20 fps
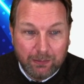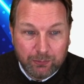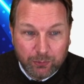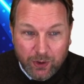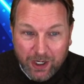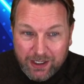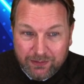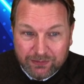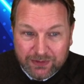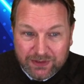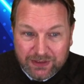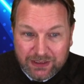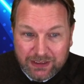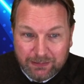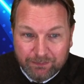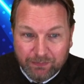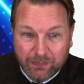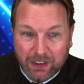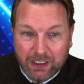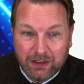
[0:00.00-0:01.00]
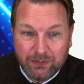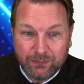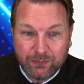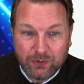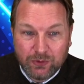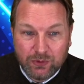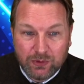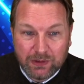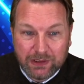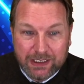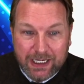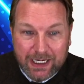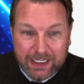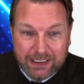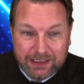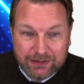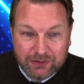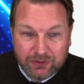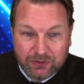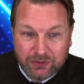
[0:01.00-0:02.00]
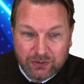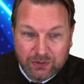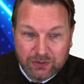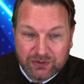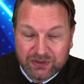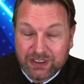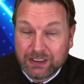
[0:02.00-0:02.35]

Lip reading: Privacy, if you like to